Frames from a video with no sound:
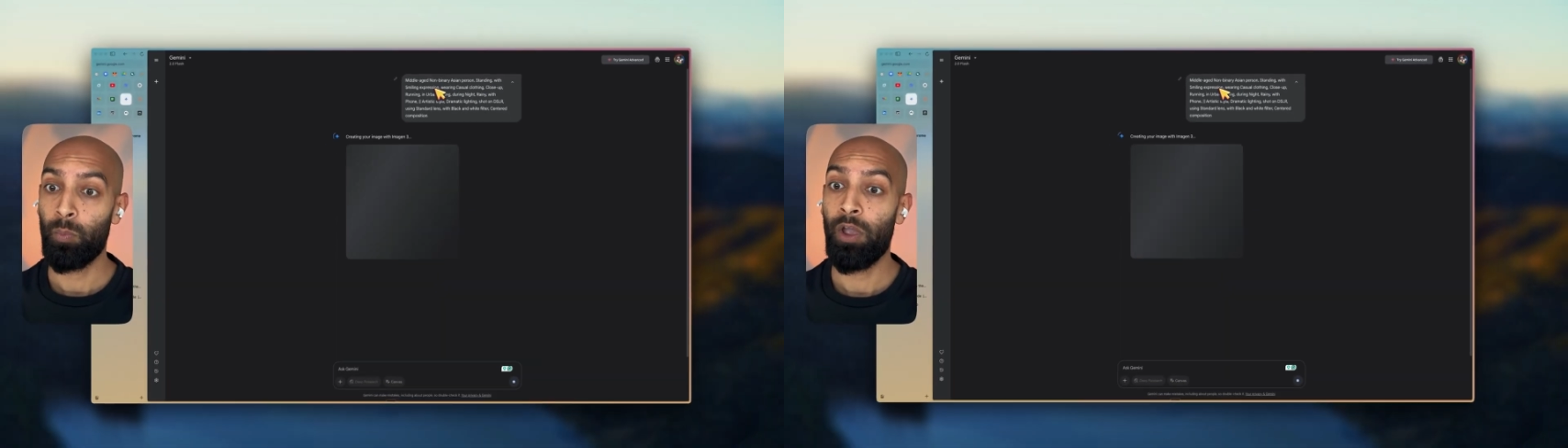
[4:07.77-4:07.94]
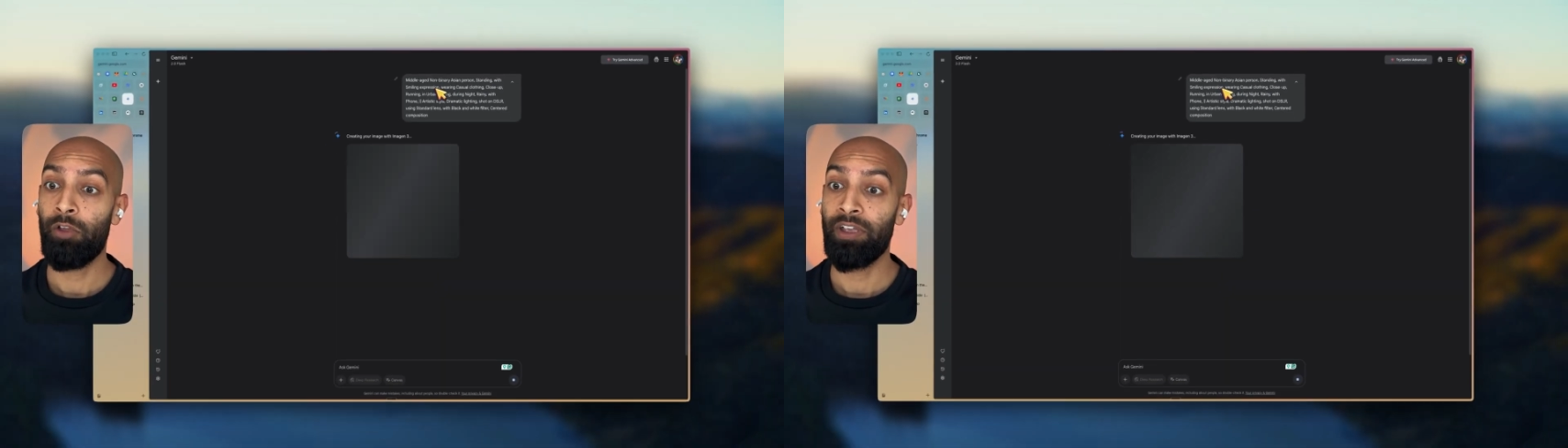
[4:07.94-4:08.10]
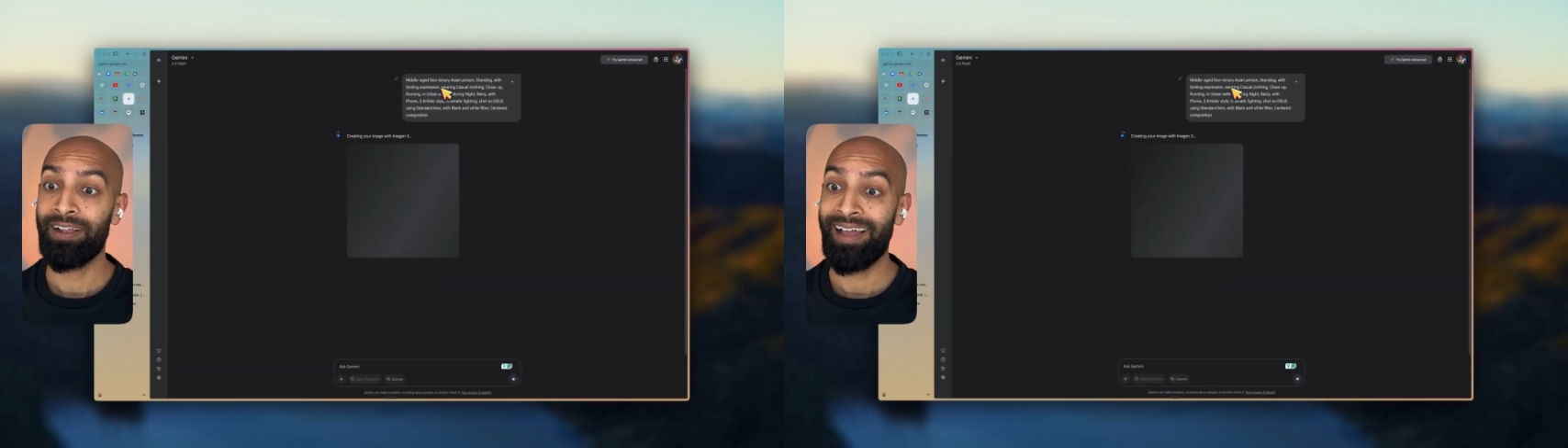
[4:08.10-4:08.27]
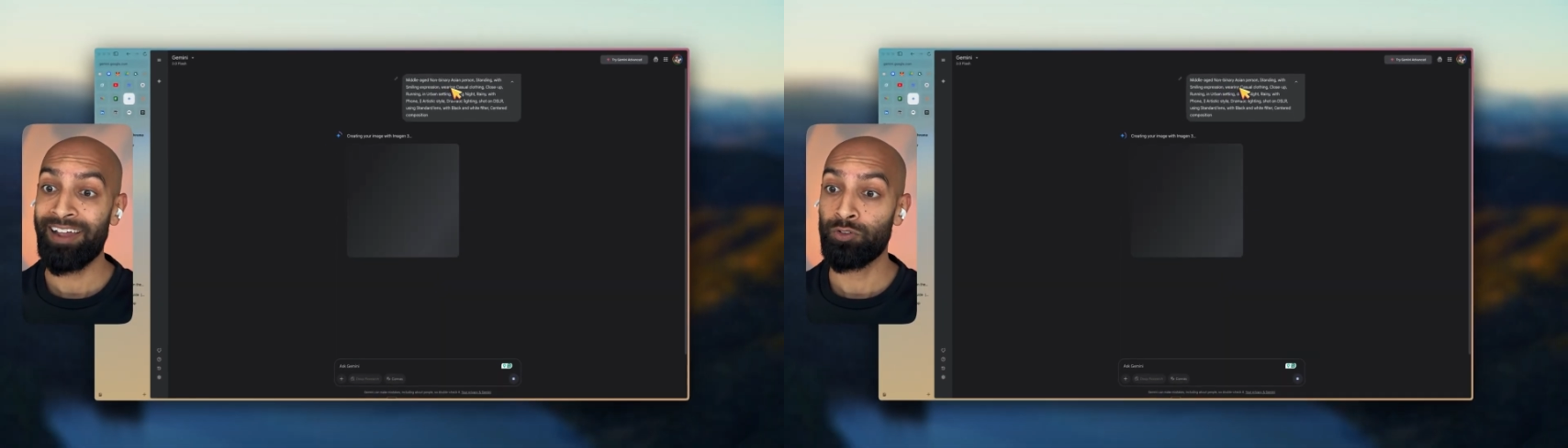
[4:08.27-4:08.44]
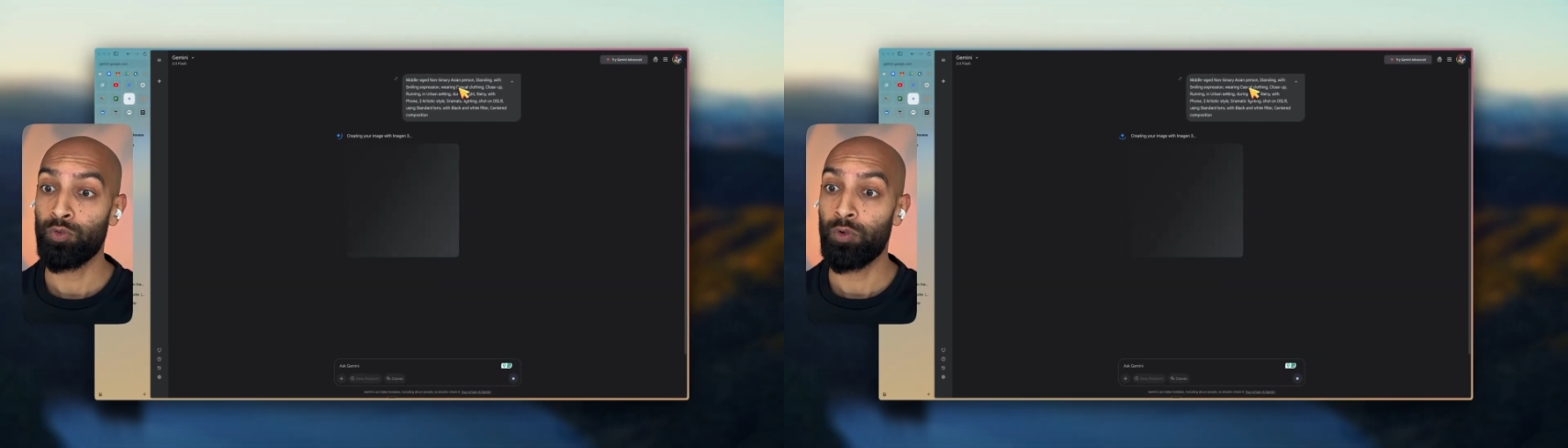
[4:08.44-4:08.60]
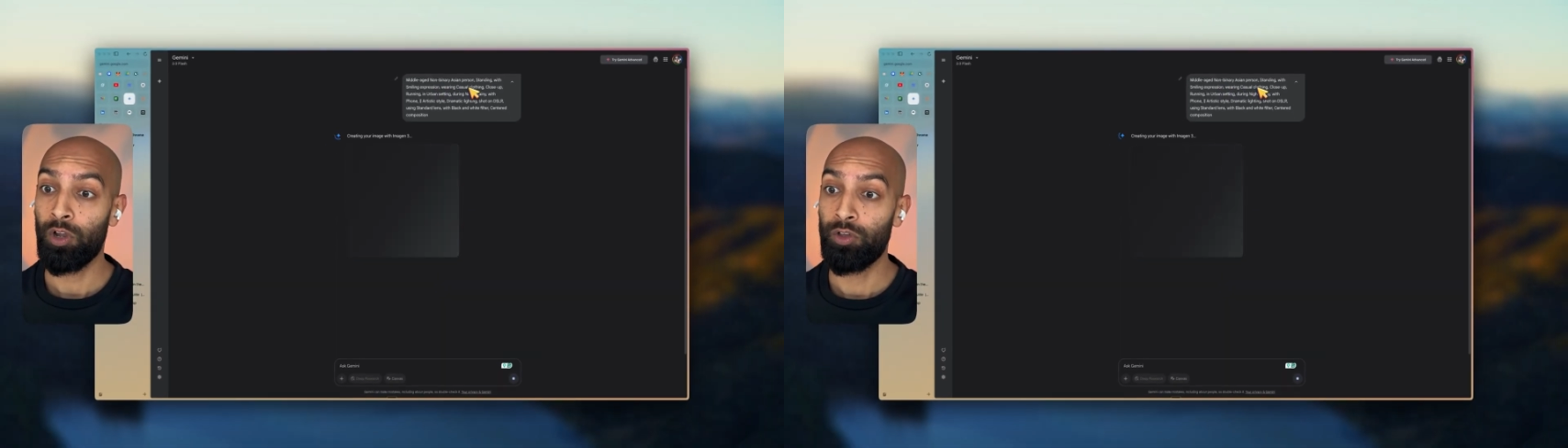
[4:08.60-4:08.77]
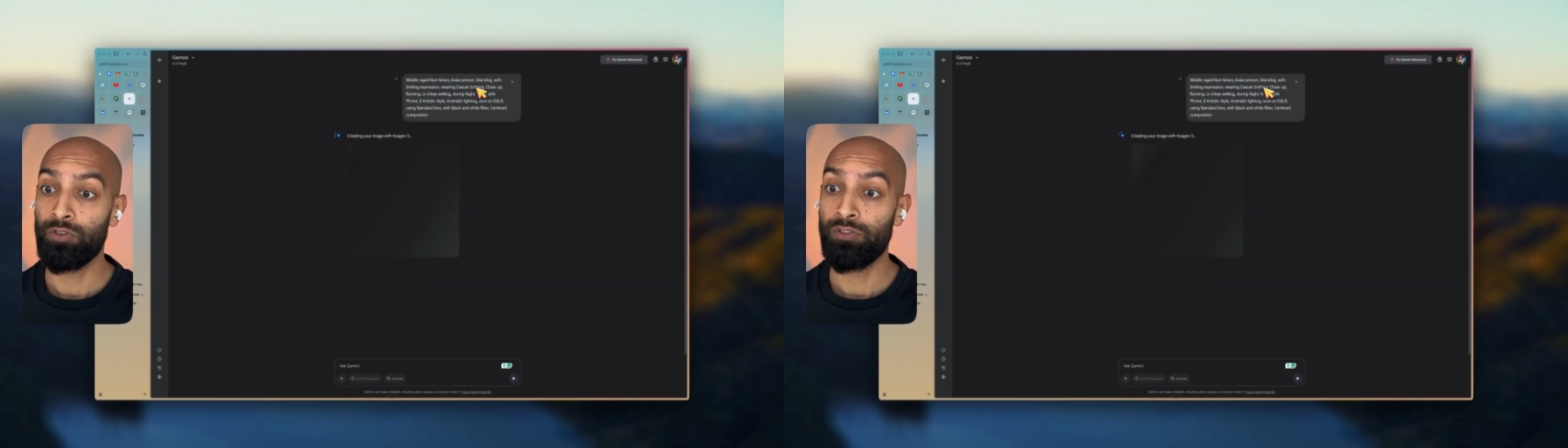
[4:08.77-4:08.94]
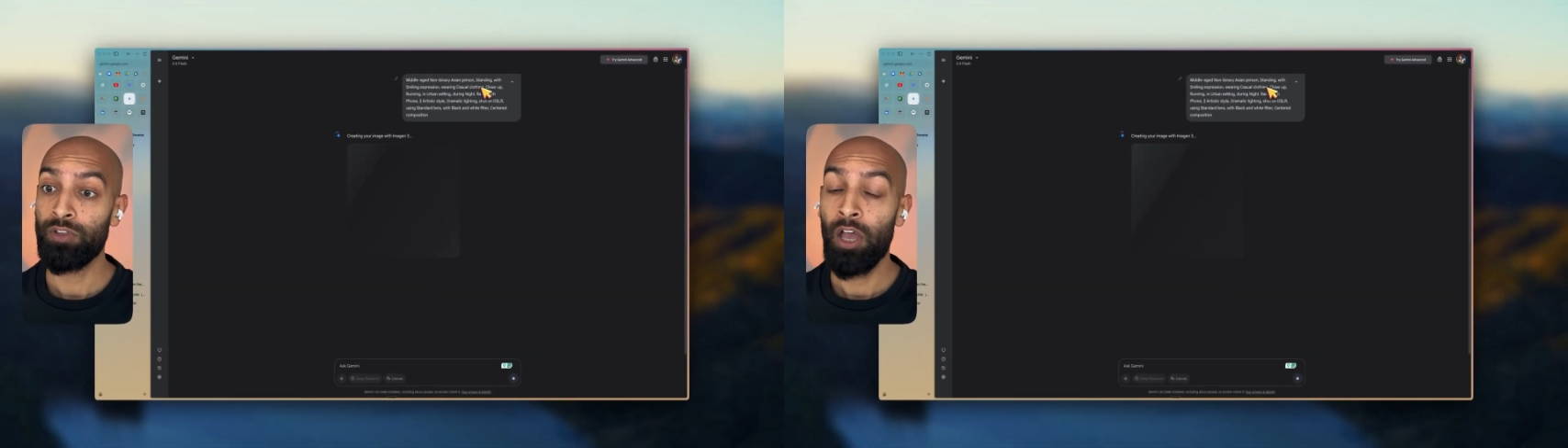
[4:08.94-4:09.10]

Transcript: wearing casual clothes,